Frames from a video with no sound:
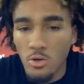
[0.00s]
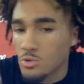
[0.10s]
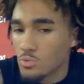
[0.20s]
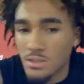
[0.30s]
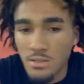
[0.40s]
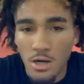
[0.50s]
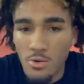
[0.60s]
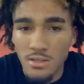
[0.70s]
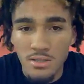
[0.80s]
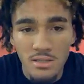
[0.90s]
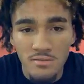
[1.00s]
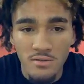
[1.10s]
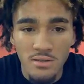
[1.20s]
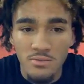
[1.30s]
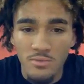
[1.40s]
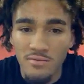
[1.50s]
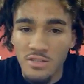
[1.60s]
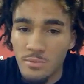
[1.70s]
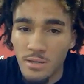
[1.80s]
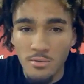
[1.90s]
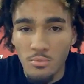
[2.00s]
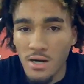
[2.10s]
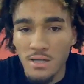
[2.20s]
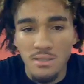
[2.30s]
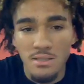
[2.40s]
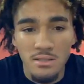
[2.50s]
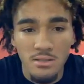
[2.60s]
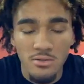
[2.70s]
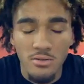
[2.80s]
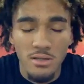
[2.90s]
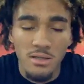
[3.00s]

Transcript: Coach Woodson always says for us, we have to speed up the process. So